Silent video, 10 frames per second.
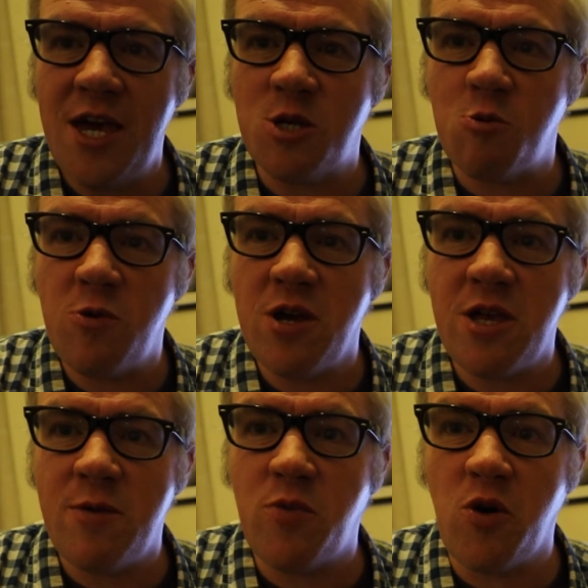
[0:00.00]
it's
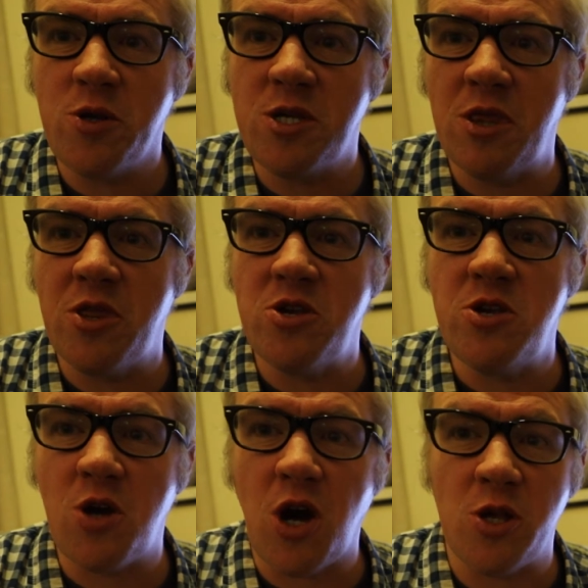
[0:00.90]
really important that
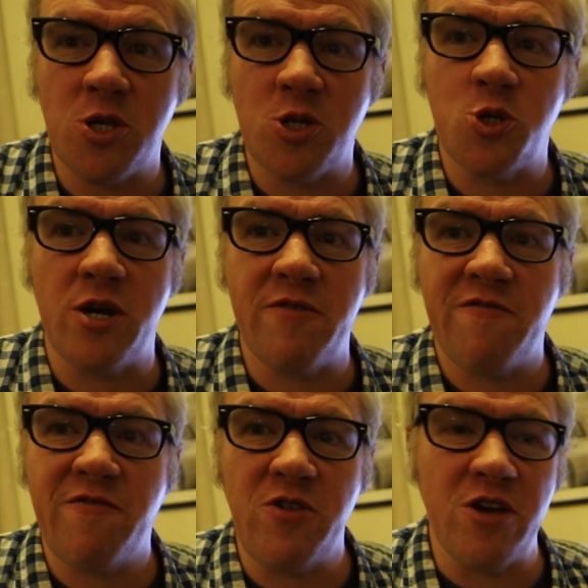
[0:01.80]
you concentrate
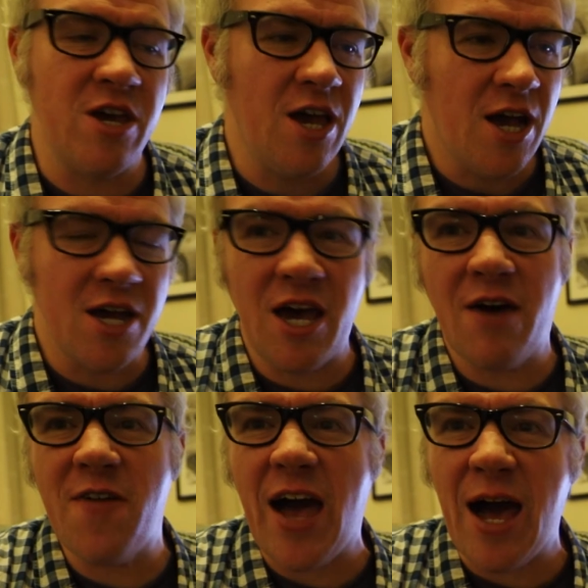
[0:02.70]
fully and
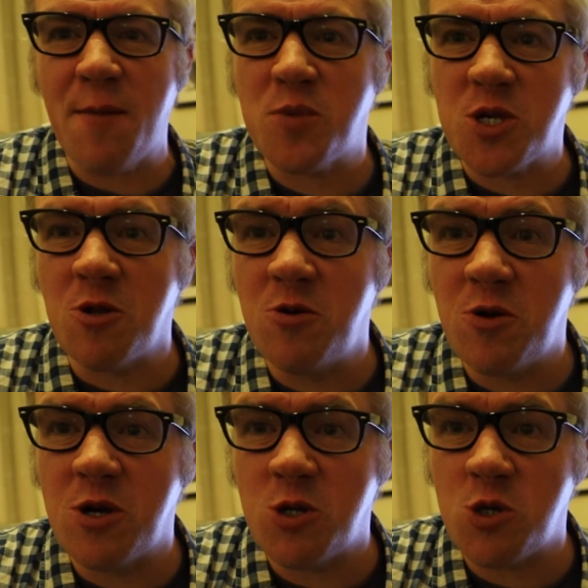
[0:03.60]
have
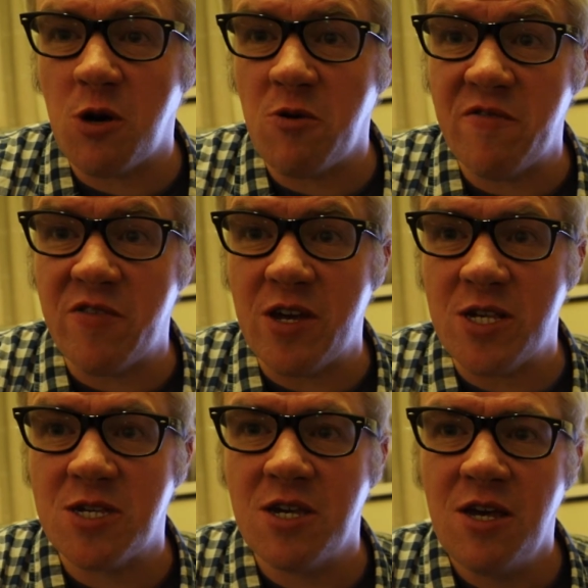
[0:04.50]
absolute control of
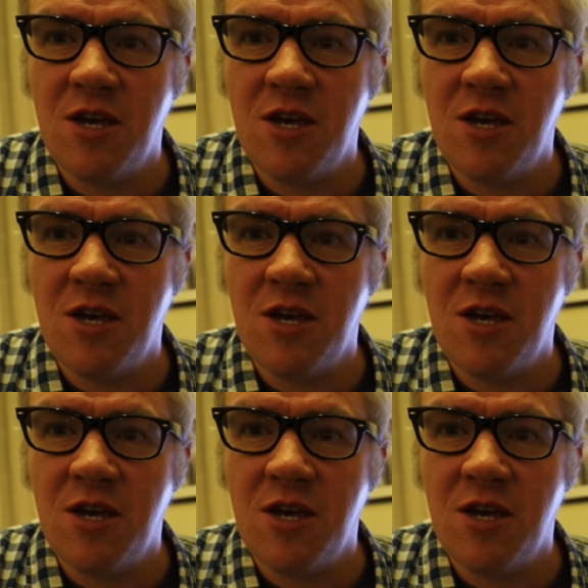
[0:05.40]
this.